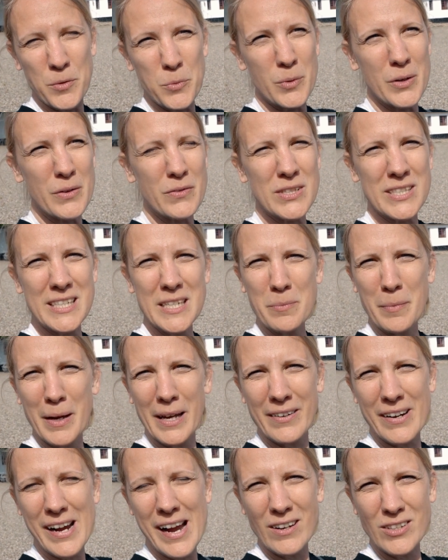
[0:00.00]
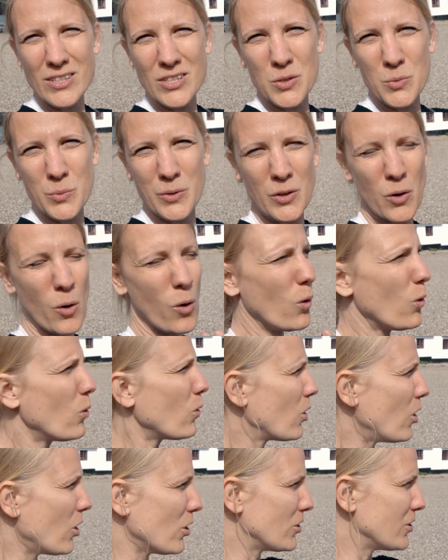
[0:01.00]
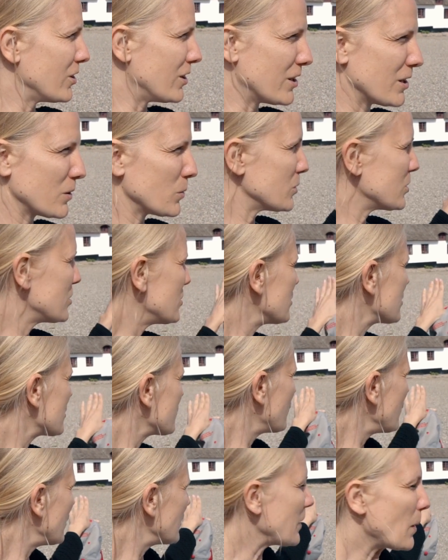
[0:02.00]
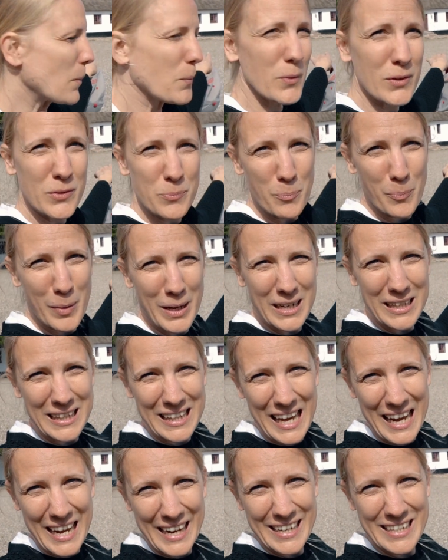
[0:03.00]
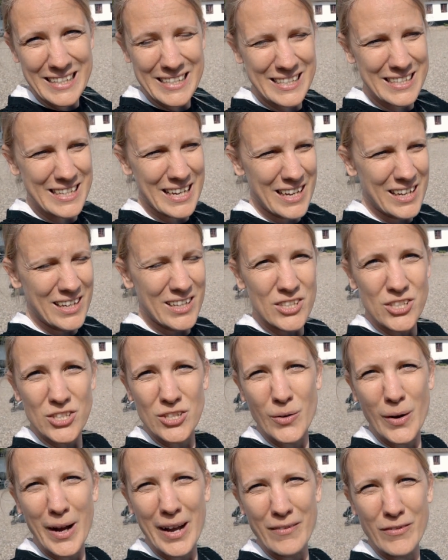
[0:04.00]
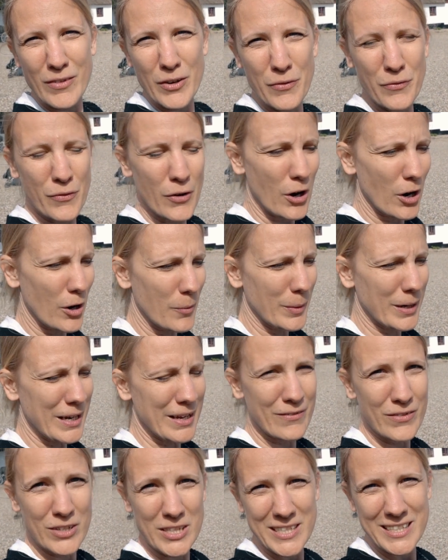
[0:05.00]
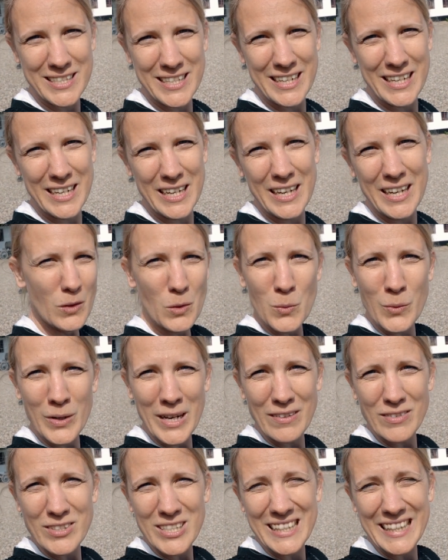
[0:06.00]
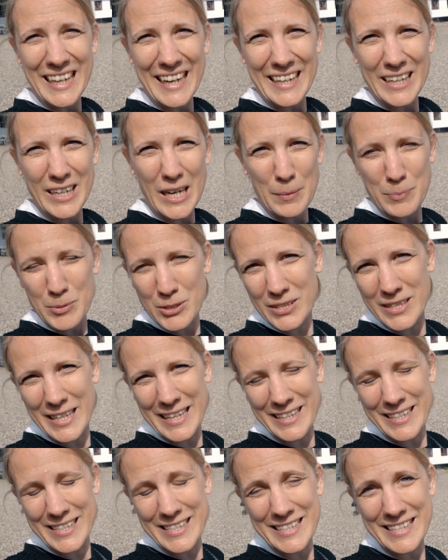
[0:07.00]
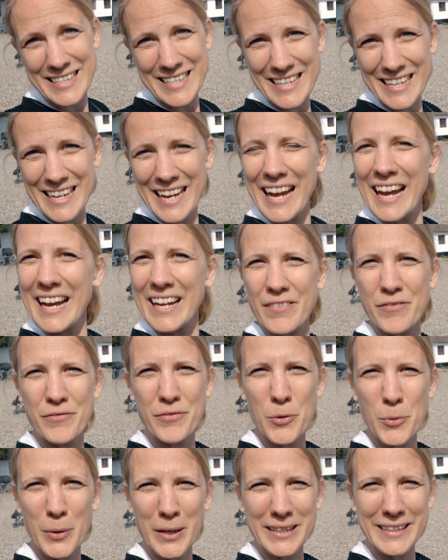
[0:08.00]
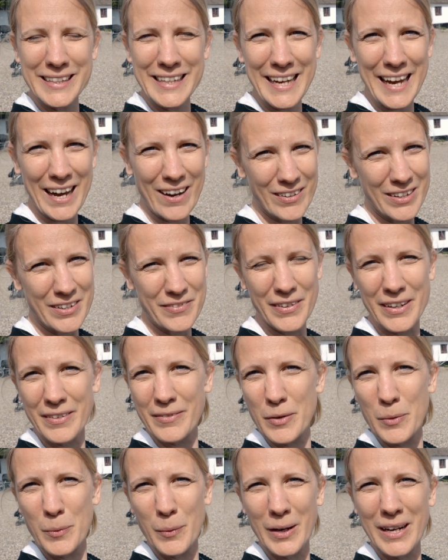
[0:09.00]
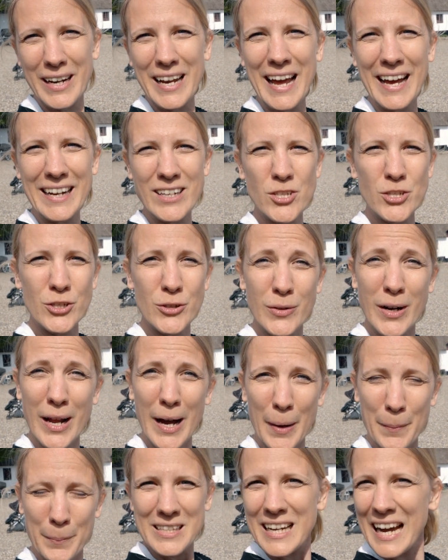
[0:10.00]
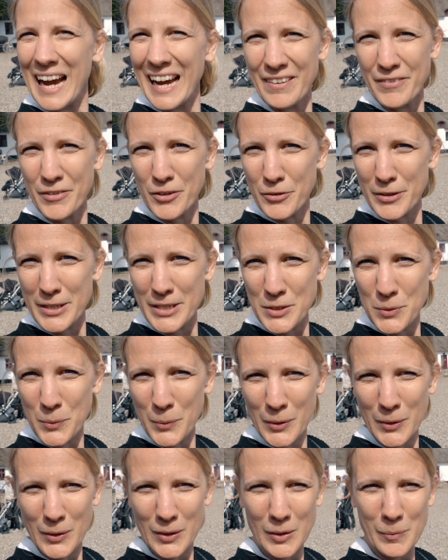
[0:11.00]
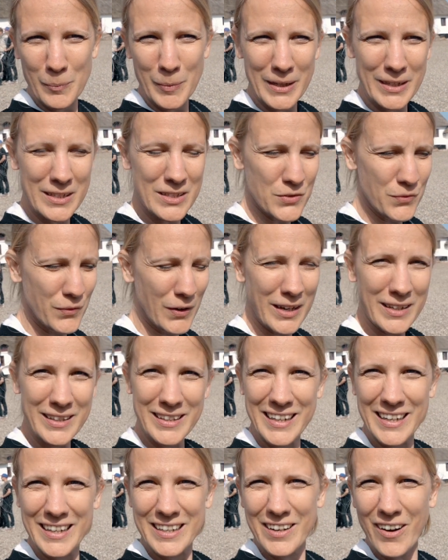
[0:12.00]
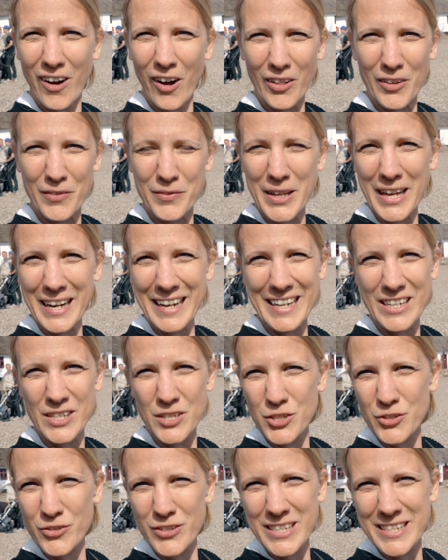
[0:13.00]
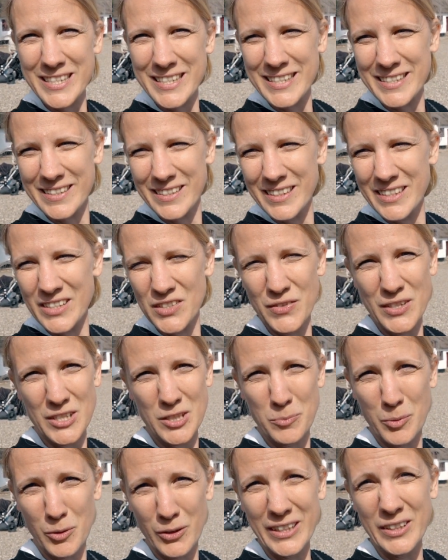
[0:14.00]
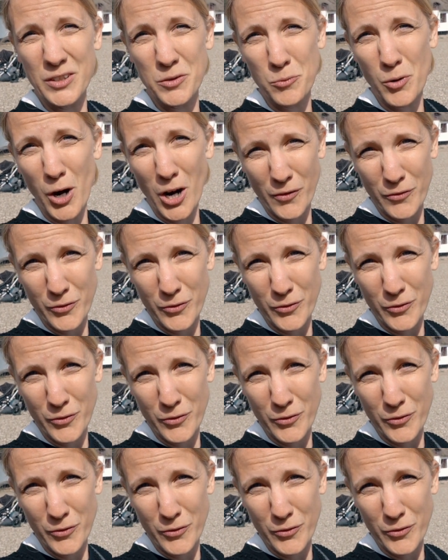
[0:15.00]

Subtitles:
We've seen manor houses where the whole courtyard was just filled up with big lines, so every farm and every city would have to line up so they could see and quickly count if everyone had shown up. Kind of a crazy world, but it's fun that all of that history still is visible in the rock